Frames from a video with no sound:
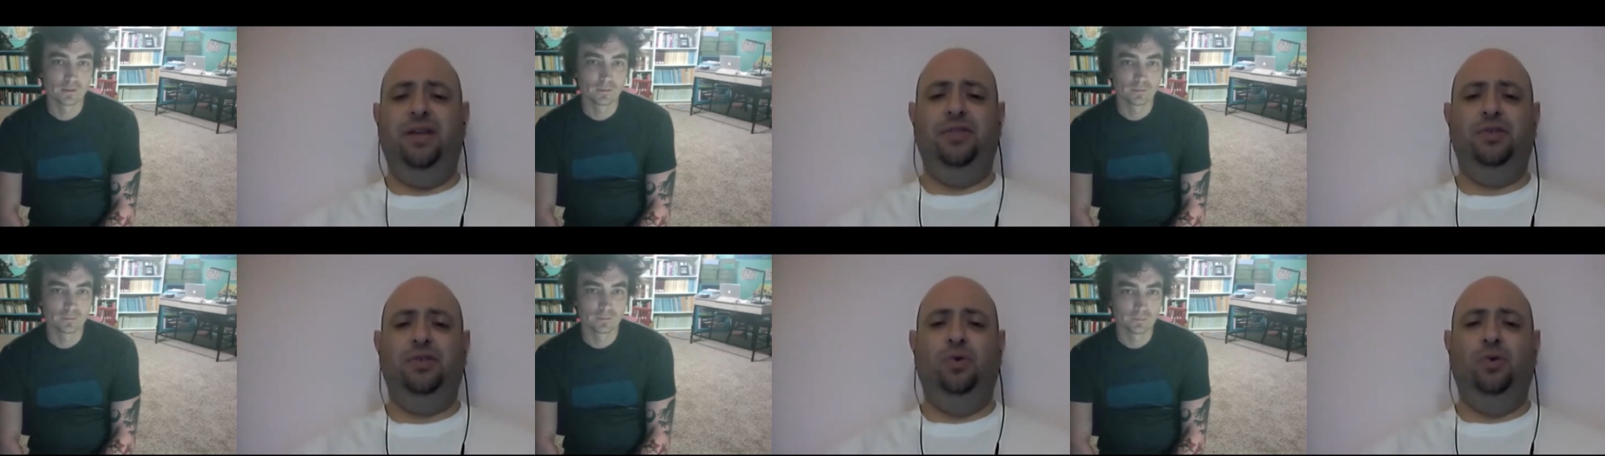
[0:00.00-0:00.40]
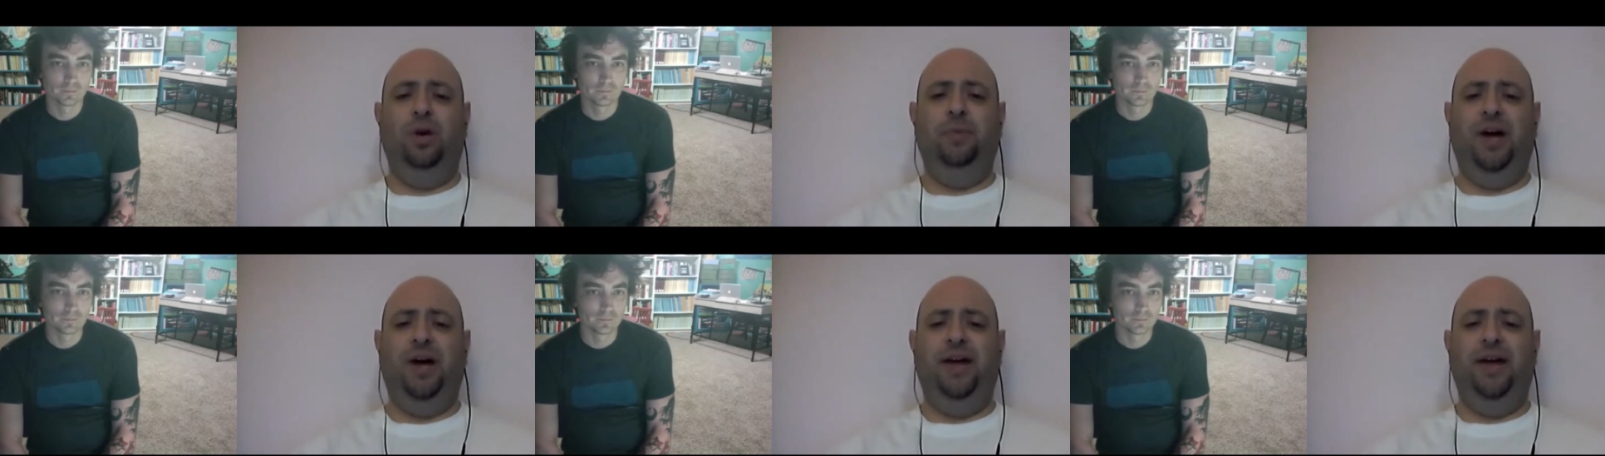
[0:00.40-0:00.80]
Speaker 1: the
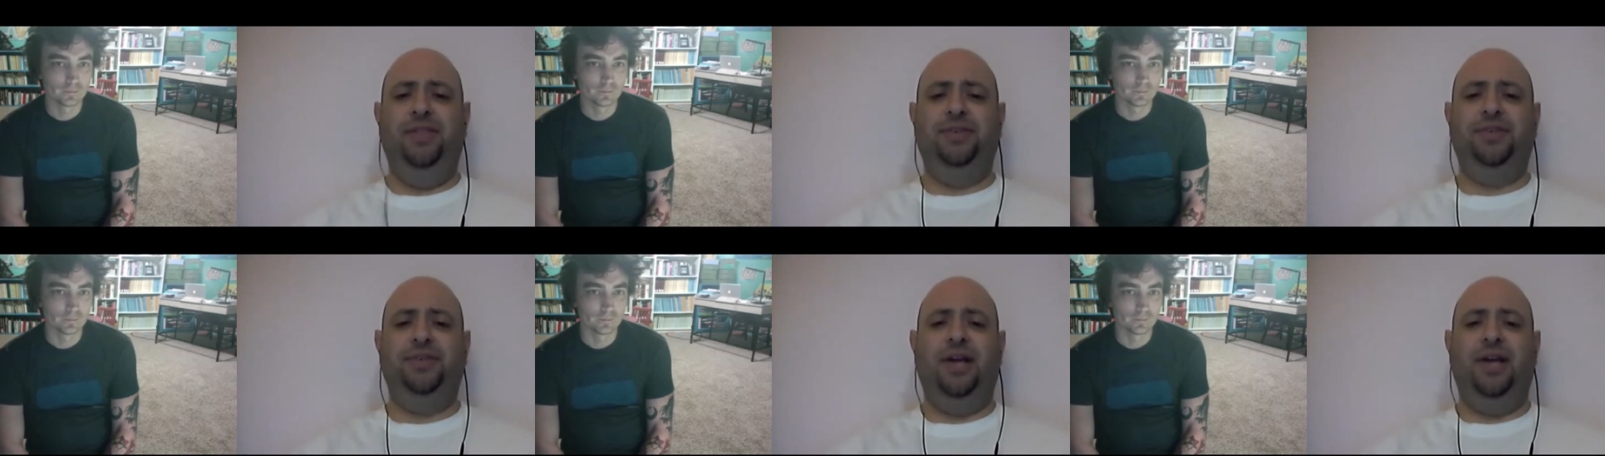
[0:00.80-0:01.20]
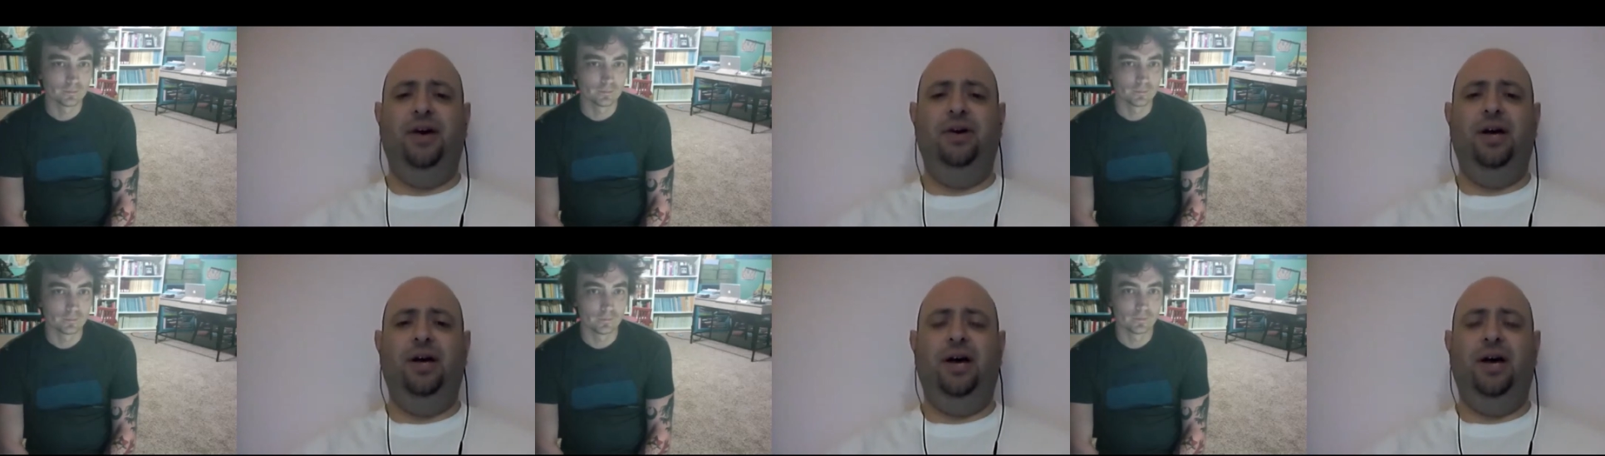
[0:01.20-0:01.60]
story behind this and
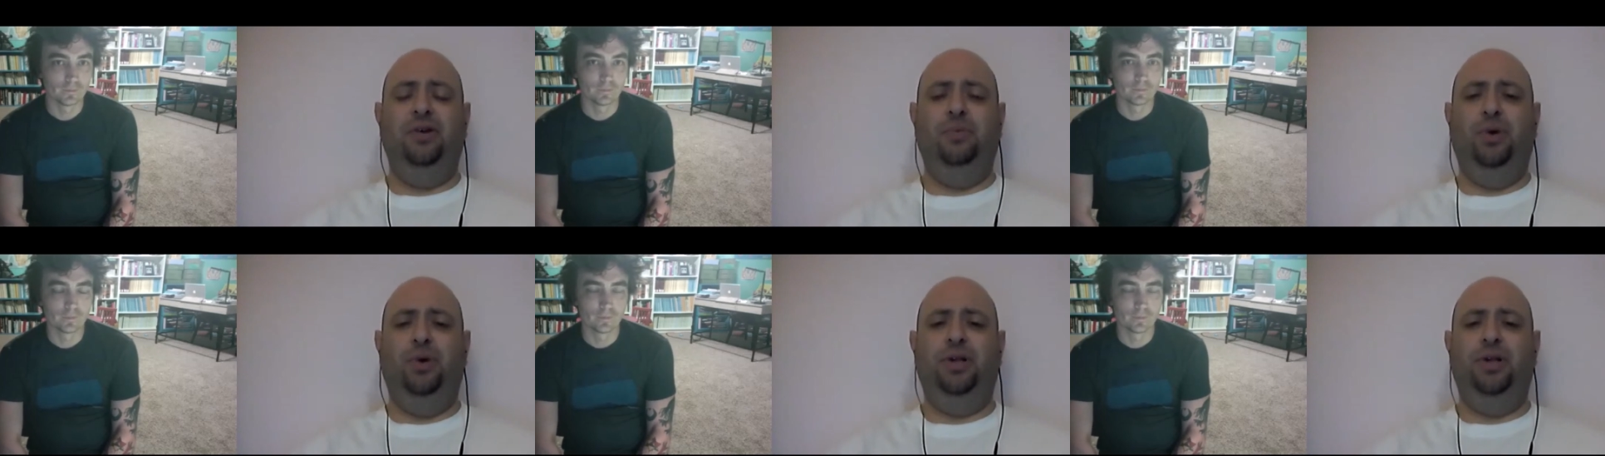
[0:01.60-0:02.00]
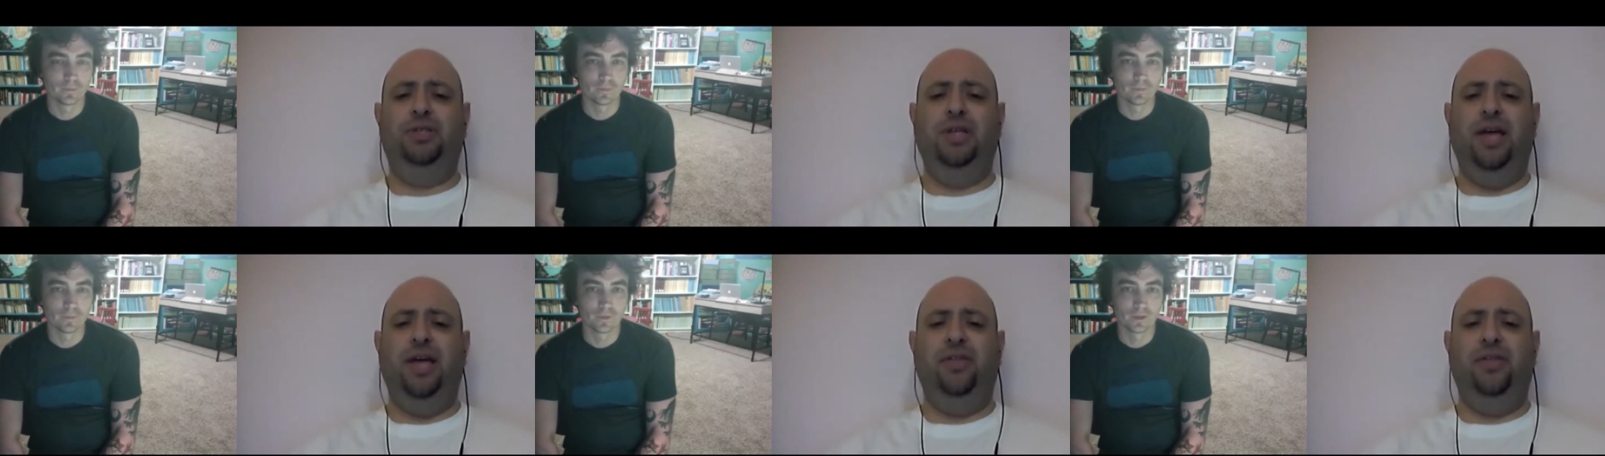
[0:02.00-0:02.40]
how, how you put it
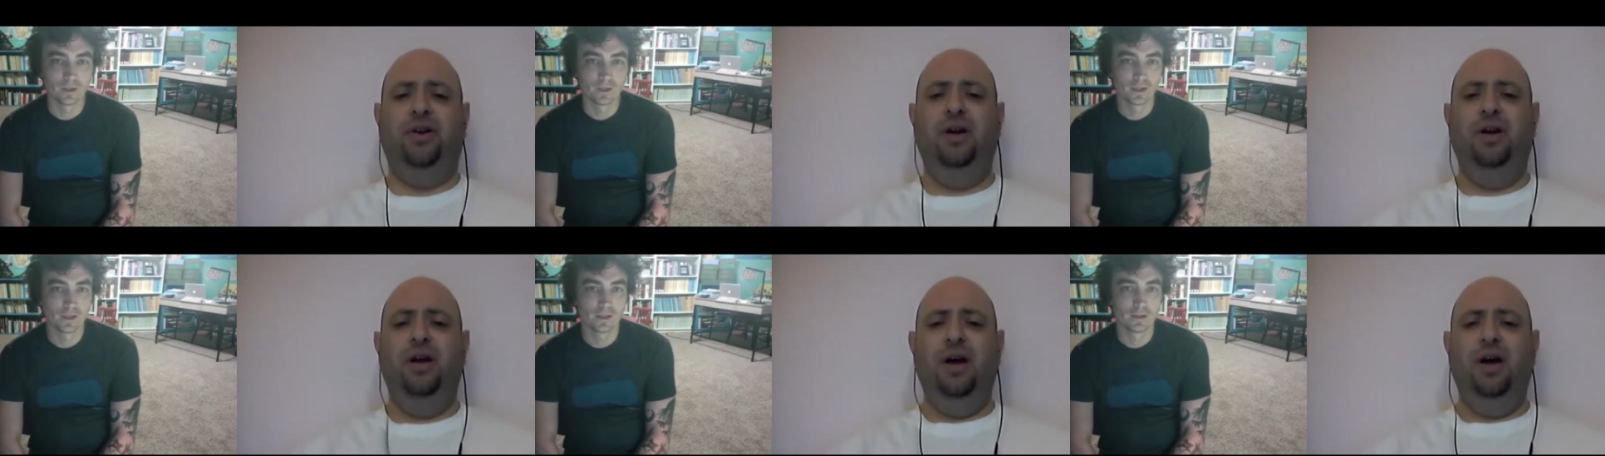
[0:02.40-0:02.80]
together.